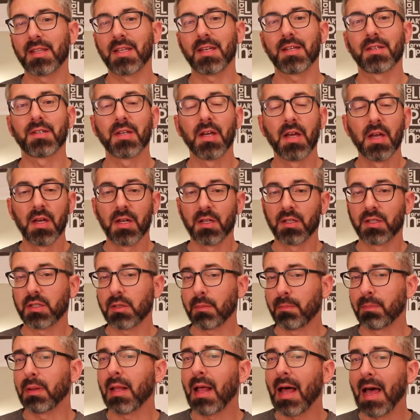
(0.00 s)
this
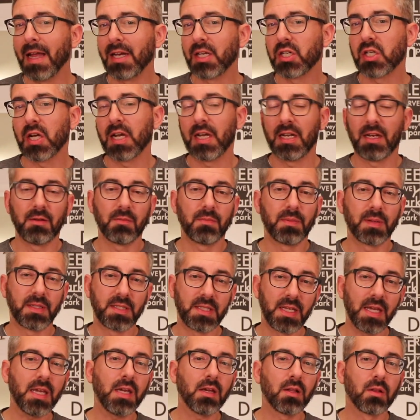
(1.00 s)
supply chain, in
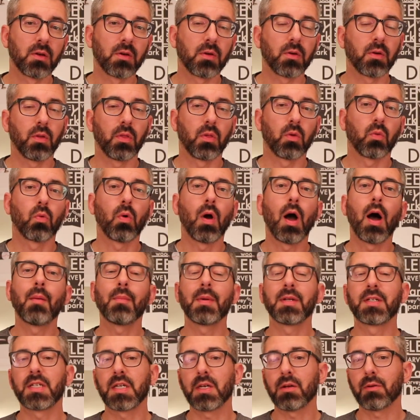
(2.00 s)
particular, the raw
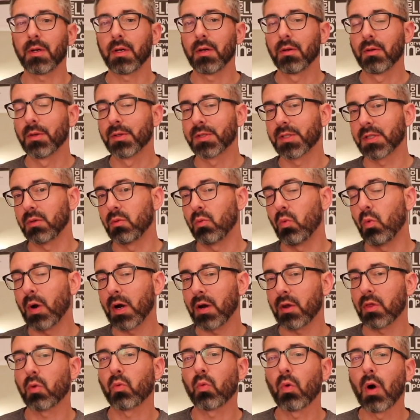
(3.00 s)
materials and
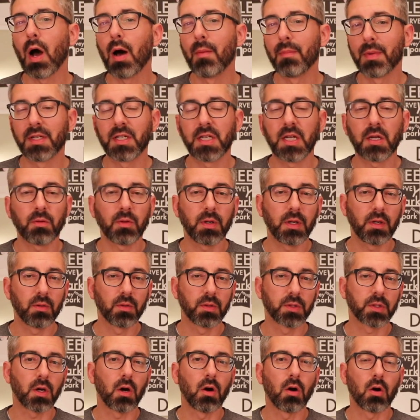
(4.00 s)
where the raw
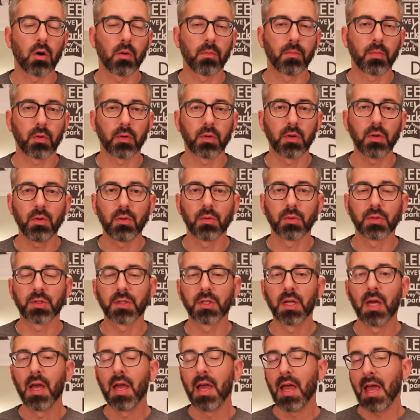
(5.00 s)
materials are
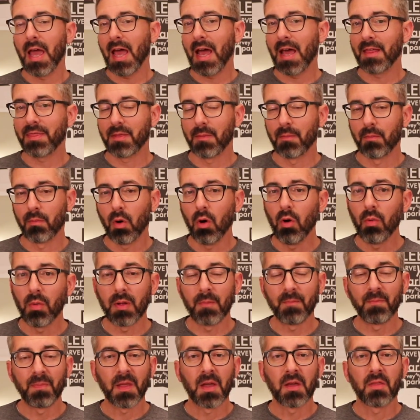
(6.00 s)
produced. At the
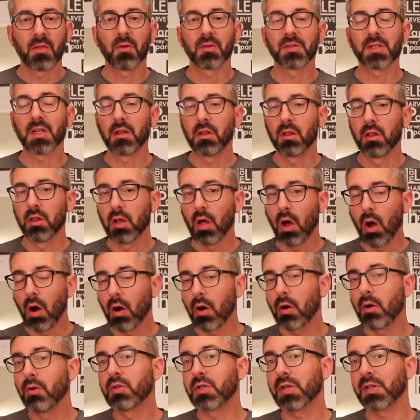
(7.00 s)
moment, there's a
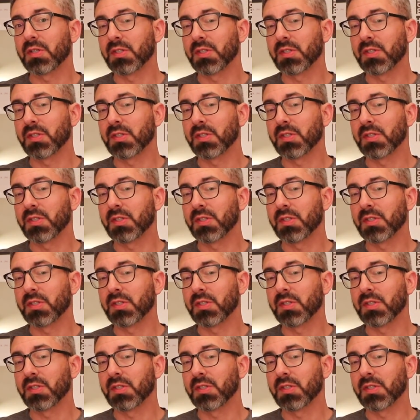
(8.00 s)
large